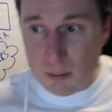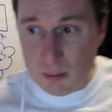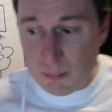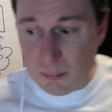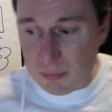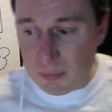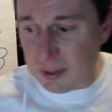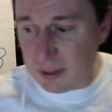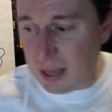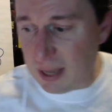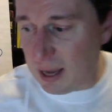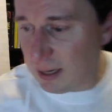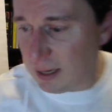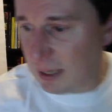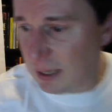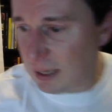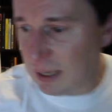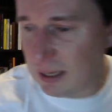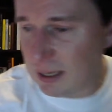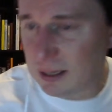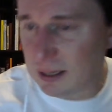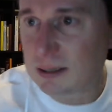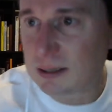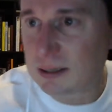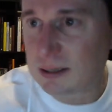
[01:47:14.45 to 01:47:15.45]
But that
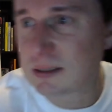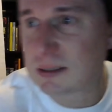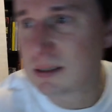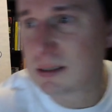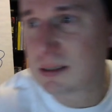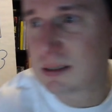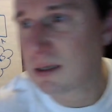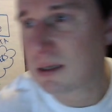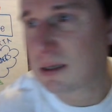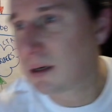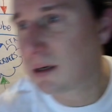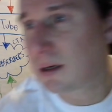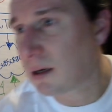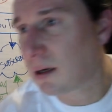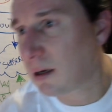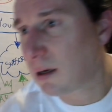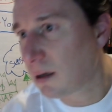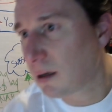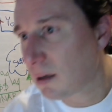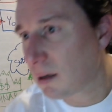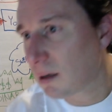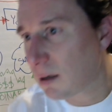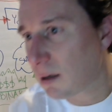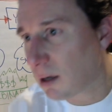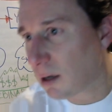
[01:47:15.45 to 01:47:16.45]
is,
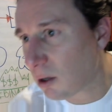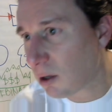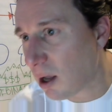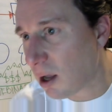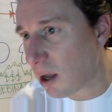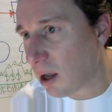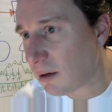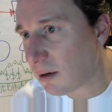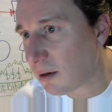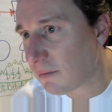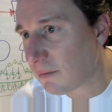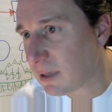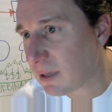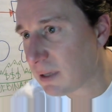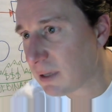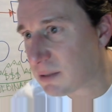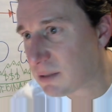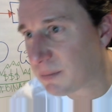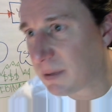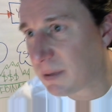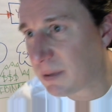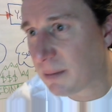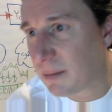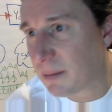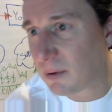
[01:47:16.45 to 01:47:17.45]
a lot of these
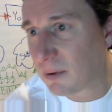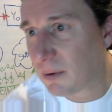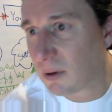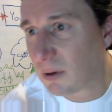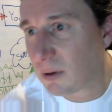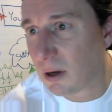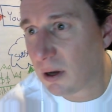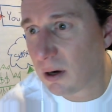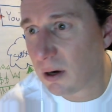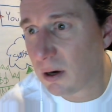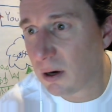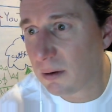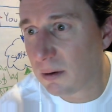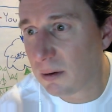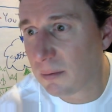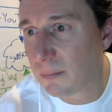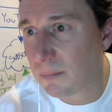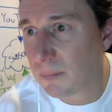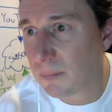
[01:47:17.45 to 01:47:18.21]
people are